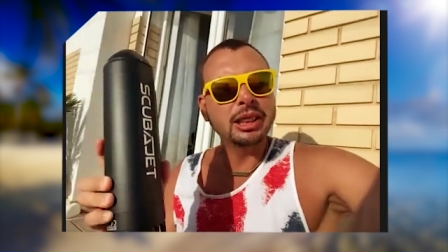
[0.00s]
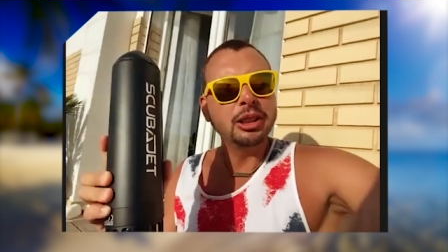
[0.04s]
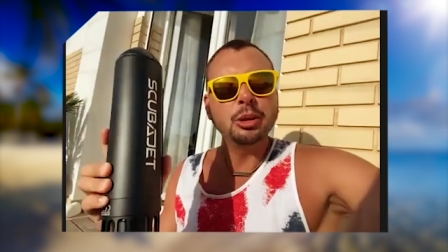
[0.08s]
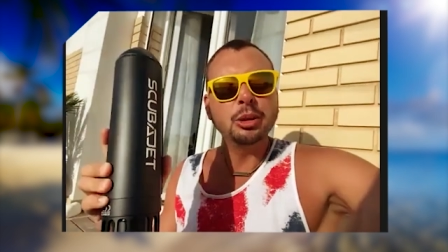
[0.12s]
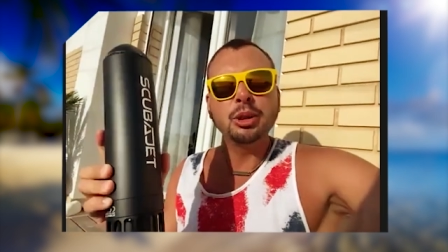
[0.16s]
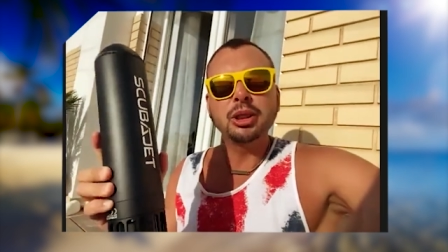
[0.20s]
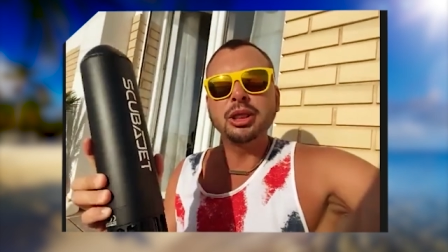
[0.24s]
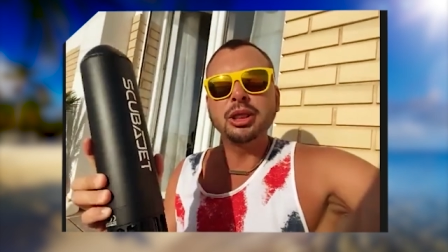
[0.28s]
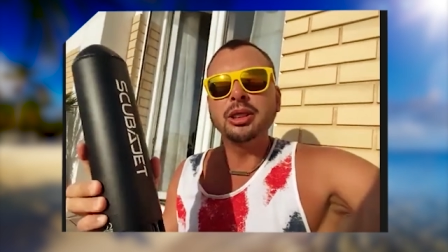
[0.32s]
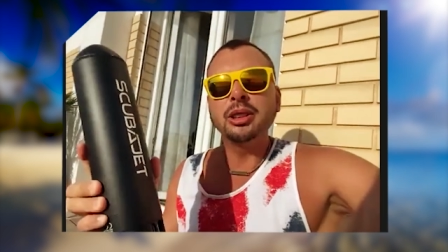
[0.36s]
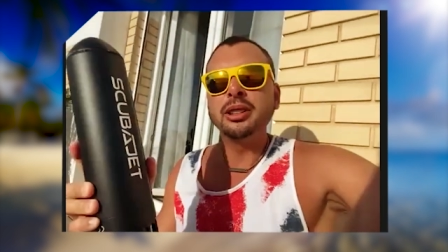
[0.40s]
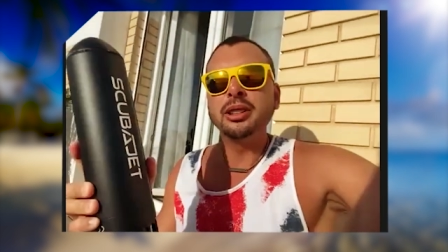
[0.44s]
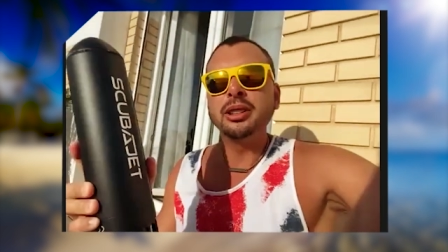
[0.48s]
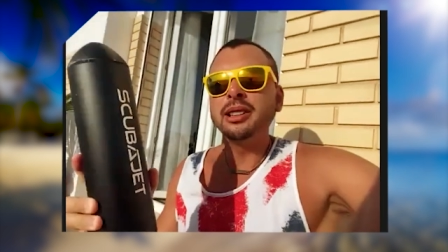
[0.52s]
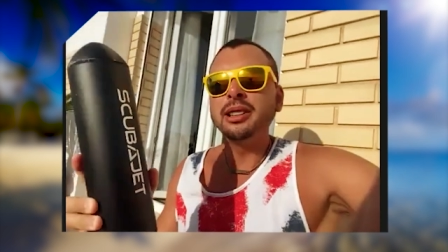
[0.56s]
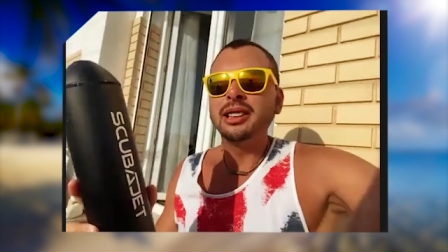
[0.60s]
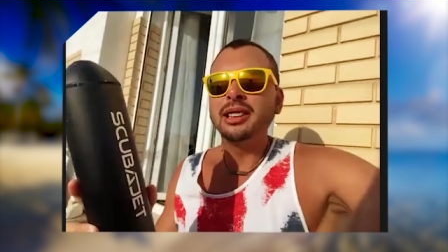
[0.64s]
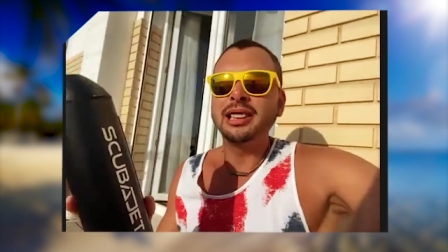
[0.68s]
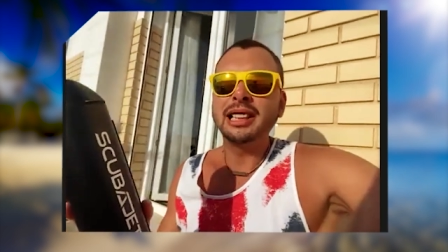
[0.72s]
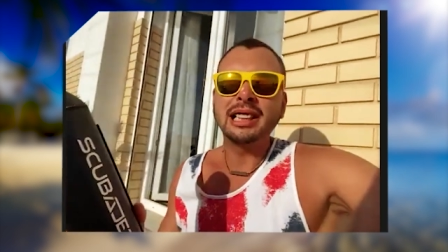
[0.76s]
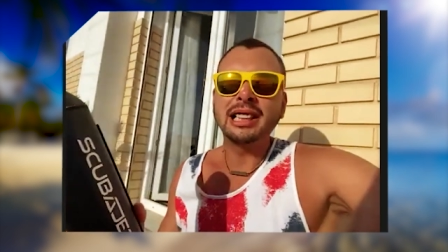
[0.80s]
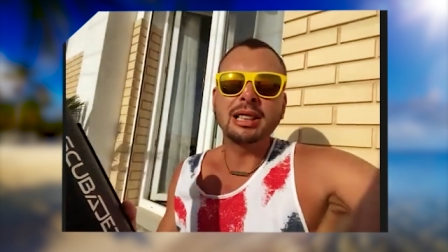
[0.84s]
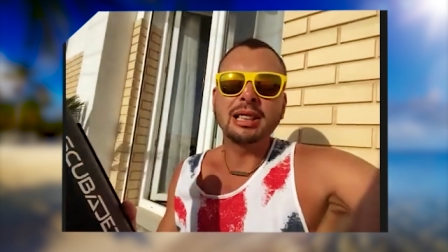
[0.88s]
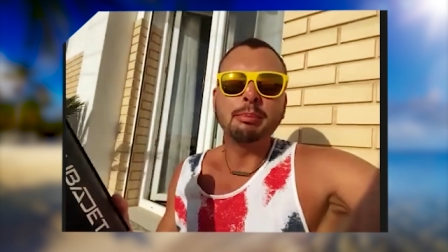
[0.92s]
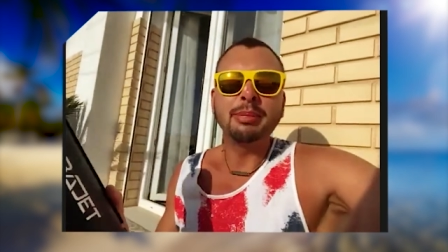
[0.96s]
using
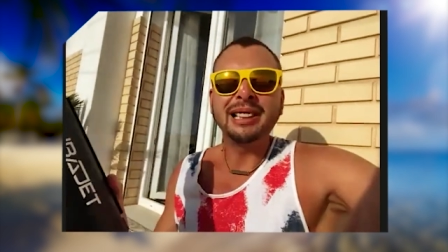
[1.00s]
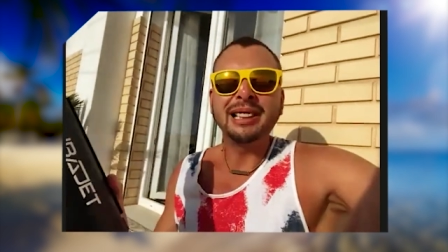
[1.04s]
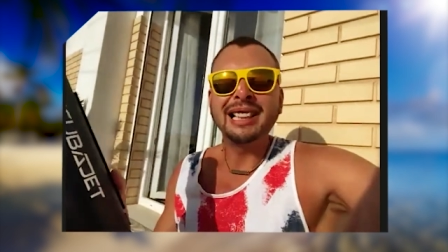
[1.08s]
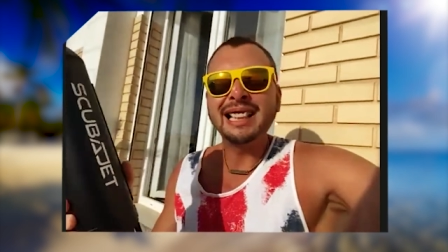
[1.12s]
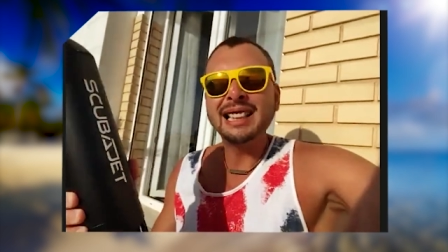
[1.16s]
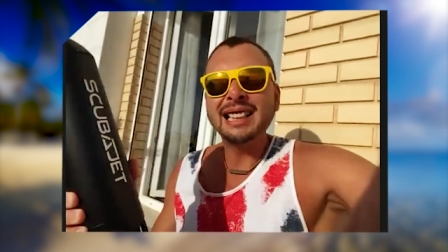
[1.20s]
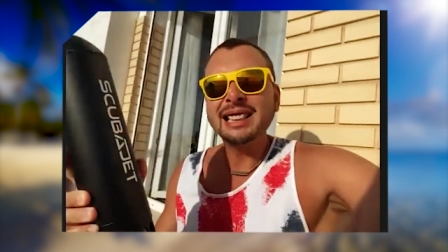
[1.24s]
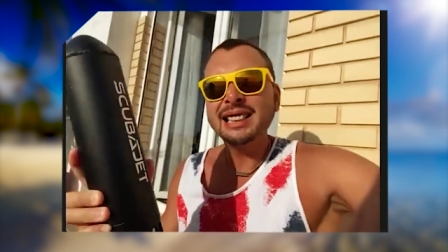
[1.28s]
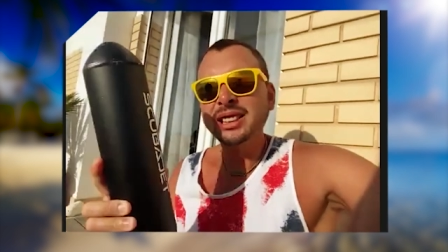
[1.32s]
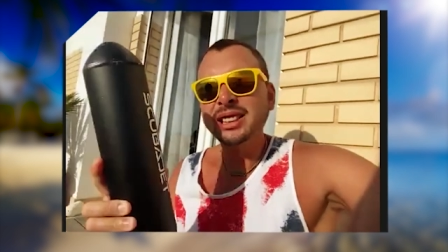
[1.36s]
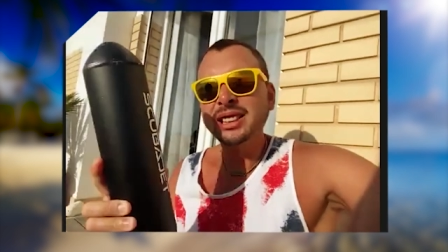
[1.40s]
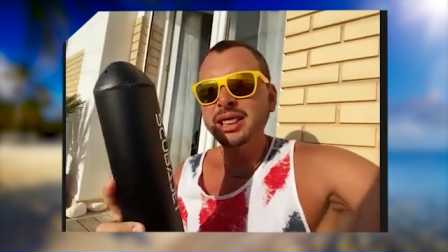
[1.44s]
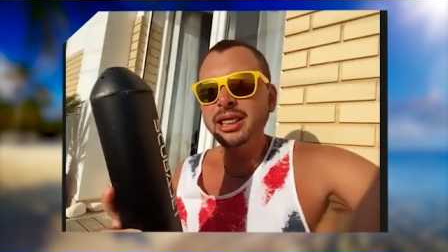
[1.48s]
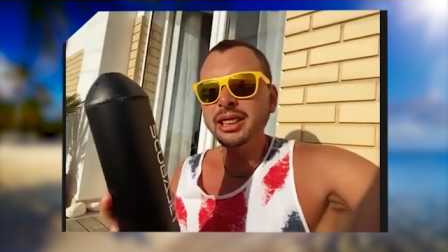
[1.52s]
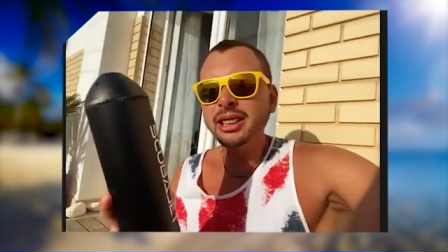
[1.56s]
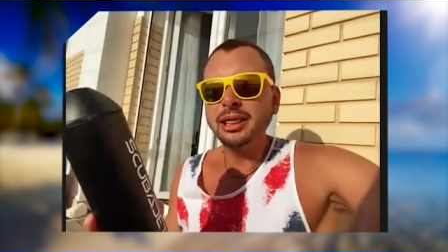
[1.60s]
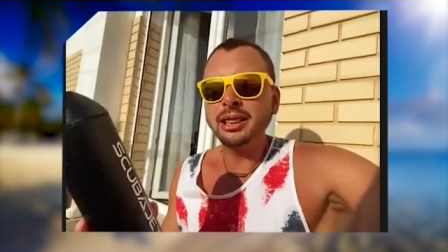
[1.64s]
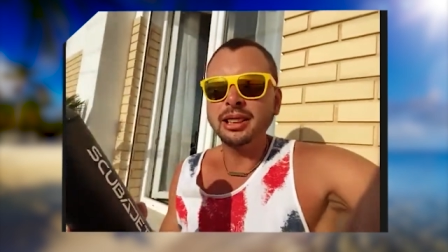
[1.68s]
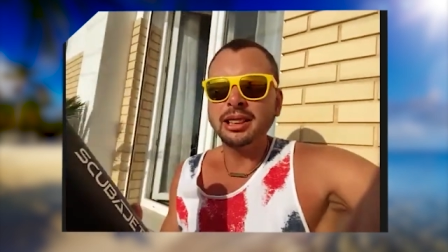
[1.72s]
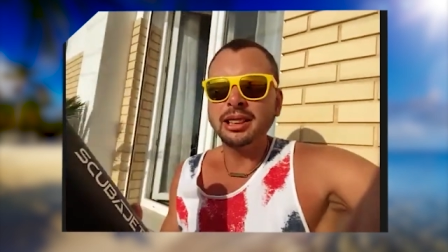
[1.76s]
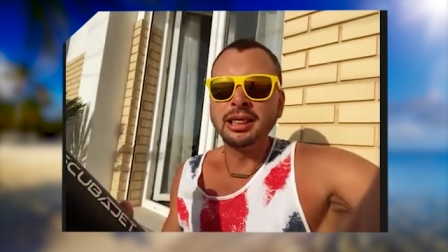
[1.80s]
like a plastic,